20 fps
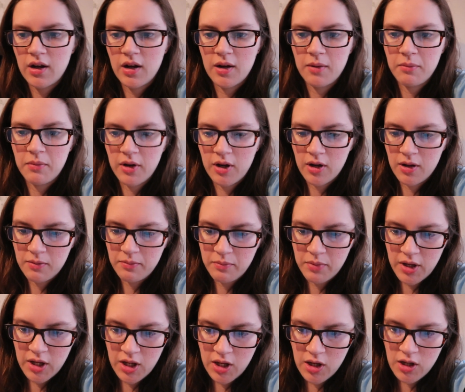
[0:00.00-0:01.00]
I'm on
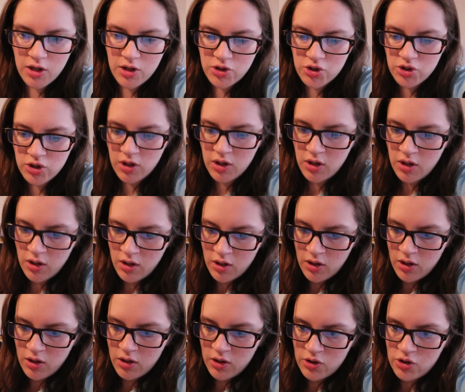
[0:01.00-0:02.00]
page
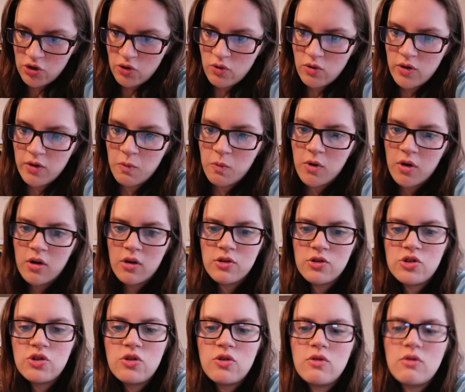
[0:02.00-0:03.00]

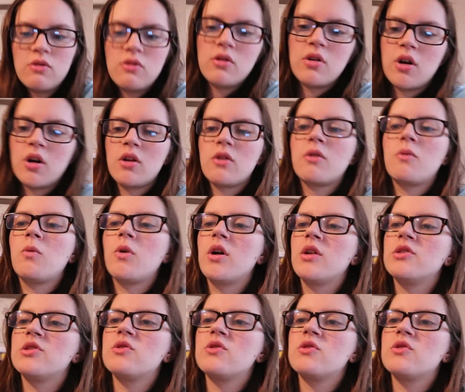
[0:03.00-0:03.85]
201,